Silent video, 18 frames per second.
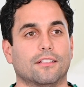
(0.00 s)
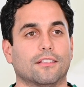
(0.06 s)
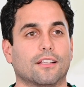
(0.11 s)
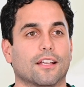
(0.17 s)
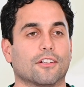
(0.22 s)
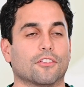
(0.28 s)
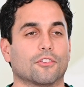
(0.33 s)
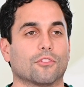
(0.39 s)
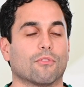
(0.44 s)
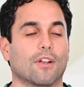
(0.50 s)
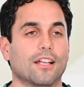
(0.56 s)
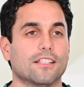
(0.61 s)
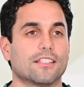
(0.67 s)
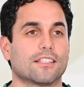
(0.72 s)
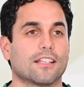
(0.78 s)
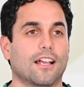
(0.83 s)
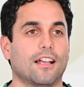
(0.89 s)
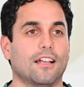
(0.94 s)
gland on the right
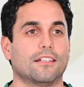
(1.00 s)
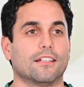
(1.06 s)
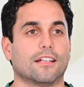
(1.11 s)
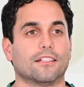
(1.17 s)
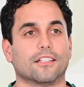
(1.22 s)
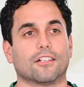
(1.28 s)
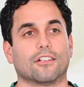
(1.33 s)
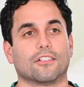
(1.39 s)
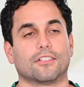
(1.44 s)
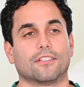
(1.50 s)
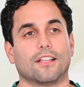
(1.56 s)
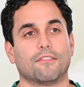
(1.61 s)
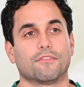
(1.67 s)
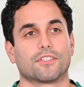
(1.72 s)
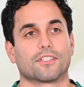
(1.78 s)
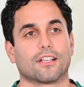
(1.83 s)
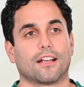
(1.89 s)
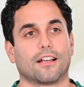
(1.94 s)
side and then on the
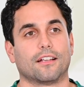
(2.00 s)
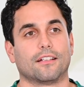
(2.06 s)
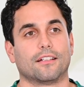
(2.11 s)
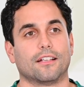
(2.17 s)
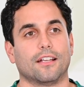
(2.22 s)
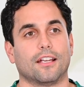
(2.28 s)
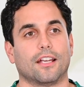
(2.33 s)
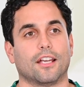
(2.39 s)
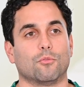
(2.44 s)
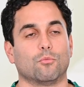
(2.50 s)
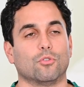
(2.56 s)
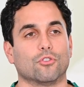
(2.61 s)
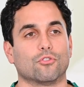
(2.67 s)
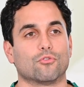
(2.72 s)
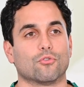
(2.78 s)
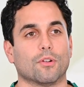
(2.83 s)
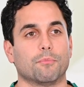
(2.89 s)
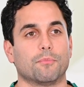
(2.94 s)
left side, and we'll
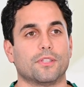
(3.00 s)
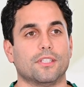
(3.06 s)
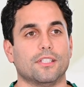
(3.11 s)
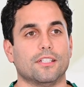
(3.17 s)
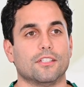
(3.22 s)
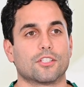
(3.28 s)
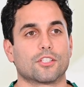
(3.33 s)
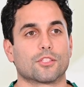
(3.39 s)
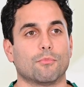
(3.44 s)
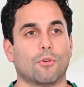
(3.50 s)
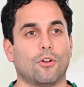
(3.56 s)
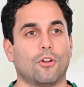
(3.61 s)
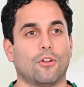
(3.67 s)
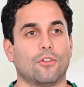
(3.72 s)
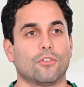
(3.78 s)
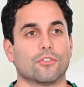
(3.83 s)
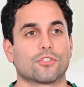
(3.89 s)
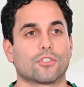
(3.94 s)
drip these
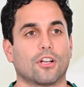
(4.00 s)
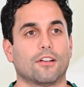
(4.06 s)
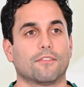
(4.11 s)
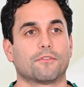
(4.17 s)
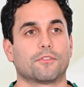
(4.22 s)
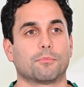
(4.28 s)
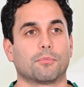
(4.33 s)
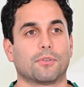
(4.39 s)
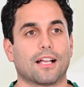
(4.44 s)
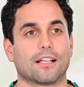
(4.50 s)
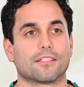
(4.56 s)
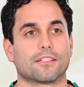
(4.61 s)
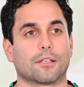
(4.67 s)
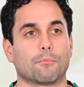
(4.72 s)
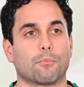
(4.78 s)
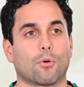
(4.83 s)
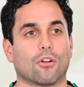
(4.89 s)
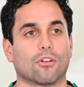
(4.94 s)
small, soft
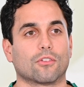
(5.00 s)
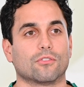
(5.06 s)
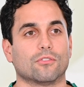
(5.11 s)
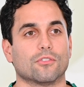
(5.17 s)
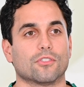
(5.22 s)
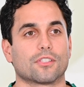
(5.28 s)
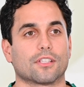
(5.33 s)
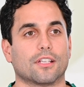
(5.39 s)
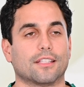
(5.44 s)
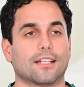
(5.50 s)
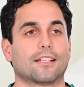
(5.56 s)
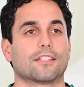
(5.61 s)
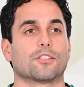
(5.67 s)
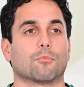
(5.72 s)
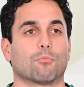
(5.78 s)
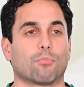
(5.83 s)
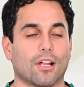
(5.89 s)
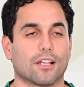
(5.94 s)
plastic particles, and that's
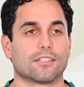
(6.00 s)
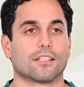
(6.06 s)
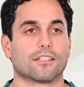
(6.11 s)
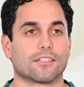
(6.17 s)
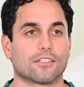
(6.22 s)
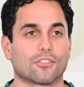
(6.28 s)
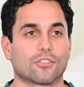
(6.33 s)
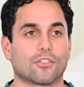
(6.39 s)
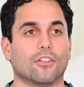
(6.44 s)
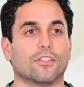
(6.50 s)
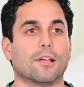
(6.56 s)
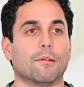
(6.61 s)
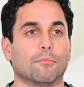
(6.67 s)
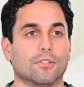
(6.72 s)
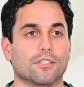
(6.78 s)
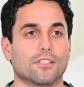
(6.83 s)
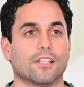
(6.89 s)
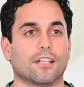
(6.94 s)
the process that's called
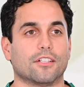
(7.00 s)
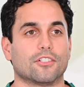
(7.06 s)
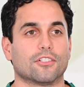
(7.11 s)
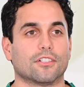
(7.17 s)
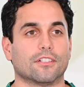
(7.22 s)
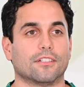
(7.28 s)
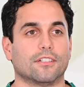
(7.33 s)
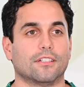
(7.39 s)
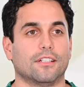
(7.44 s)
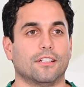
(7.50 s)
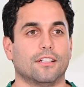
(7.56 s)
embolization.